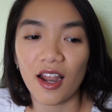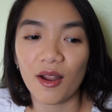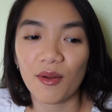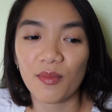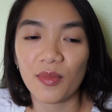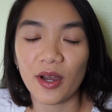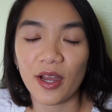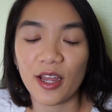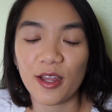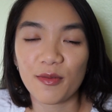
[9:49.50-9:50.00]

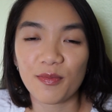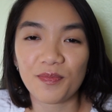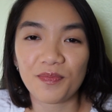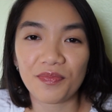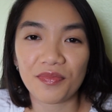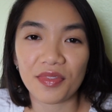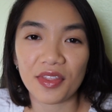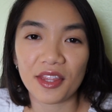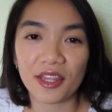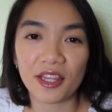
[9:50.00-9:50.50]
But
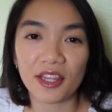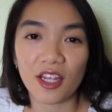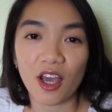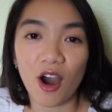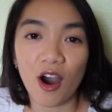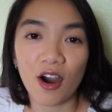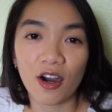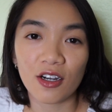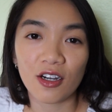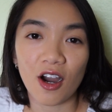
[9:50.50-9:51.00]

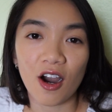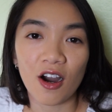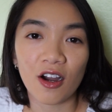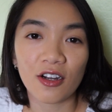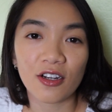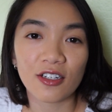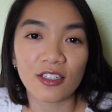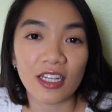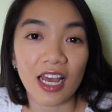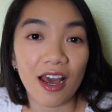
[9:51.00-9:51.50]
Hong
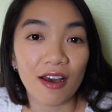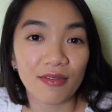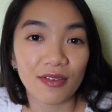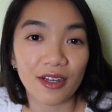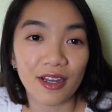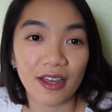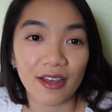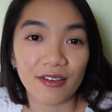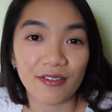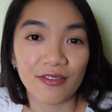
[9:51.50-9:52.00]
Kongers have
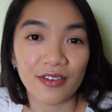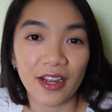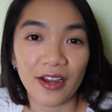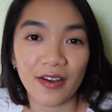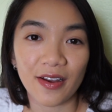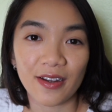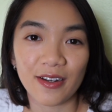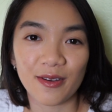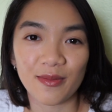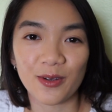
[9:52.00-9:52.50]
a
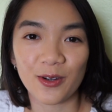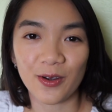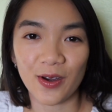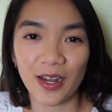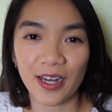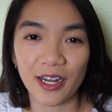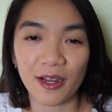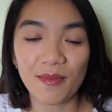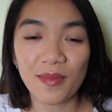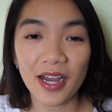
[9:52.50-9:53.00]
very
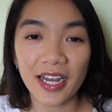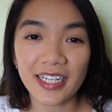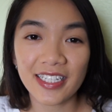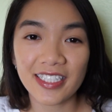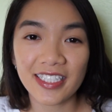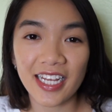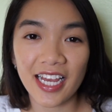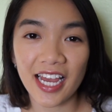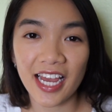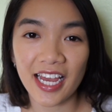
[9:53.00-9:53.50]
democratic
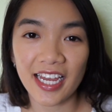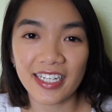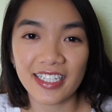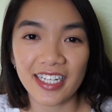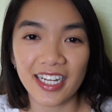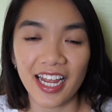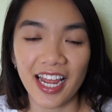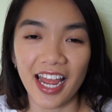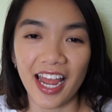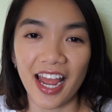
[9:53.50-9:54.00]
mindset.
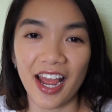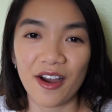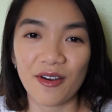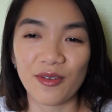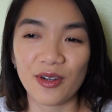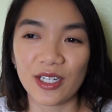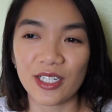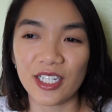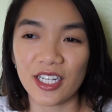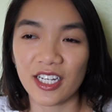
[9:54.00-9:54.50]

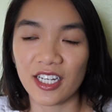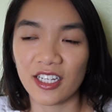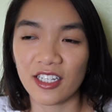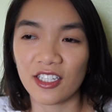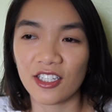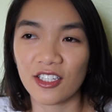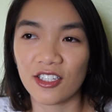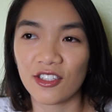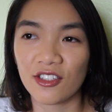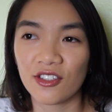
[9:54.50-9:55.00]
which is
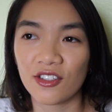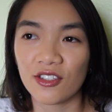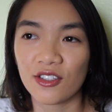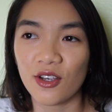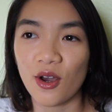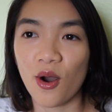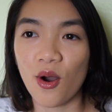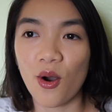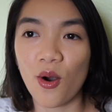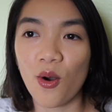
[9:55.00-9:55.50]

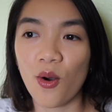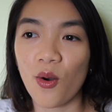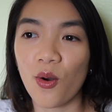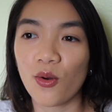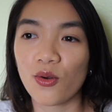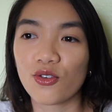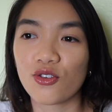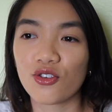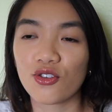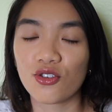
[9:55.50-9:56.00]

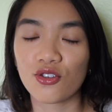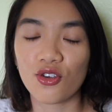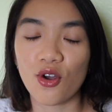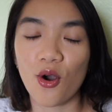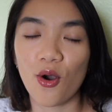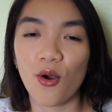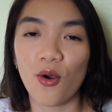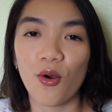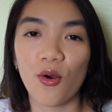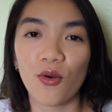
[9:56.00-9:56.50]
so
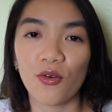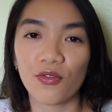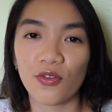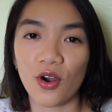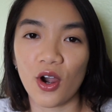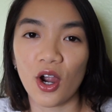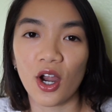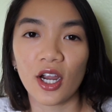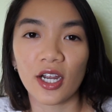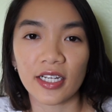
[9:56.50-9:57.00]

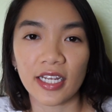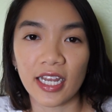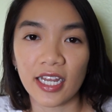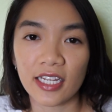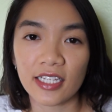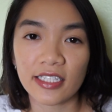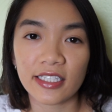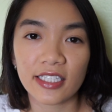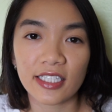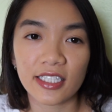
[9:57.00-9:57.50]
far
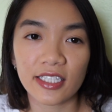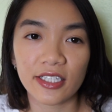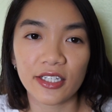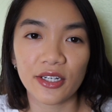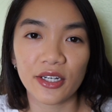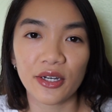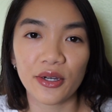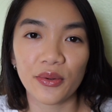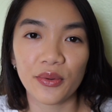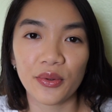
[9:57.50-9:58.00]
against
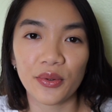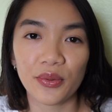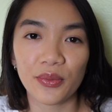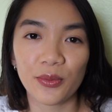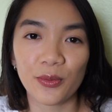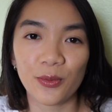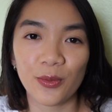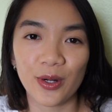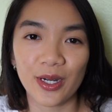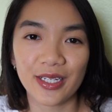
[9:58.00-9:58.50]

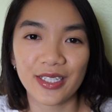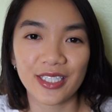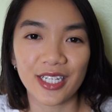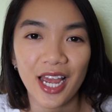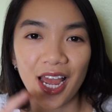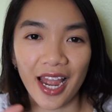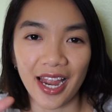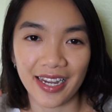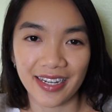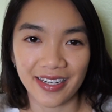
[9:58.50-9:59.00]
what
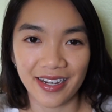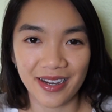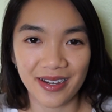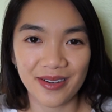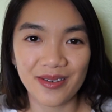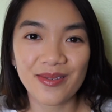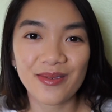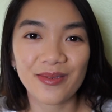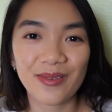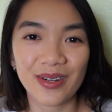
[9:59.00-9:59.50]

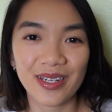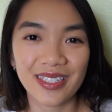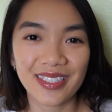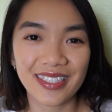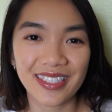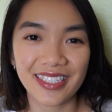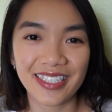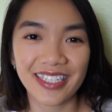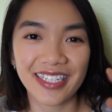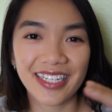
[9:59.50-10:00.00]
China
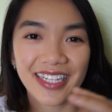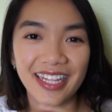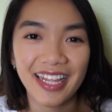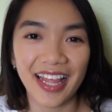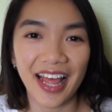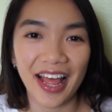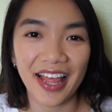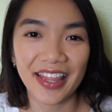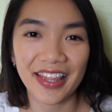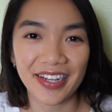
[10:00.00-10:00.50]
wants
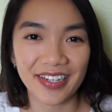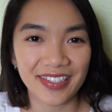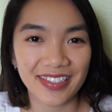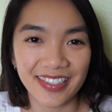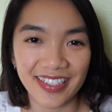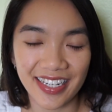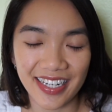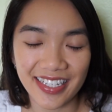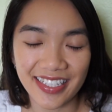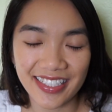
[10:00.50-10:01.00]
their
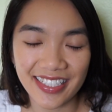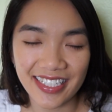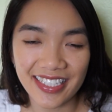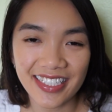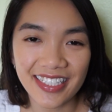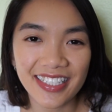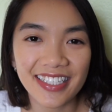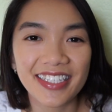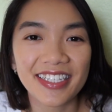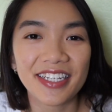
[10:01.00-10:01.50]

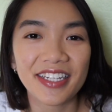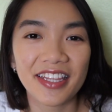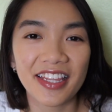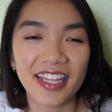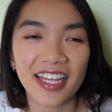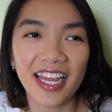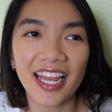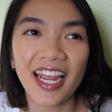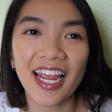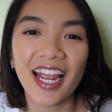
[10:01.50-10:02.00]
citizens to
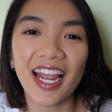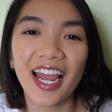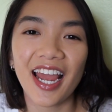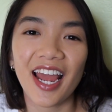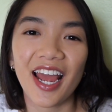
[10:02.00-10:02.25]
think.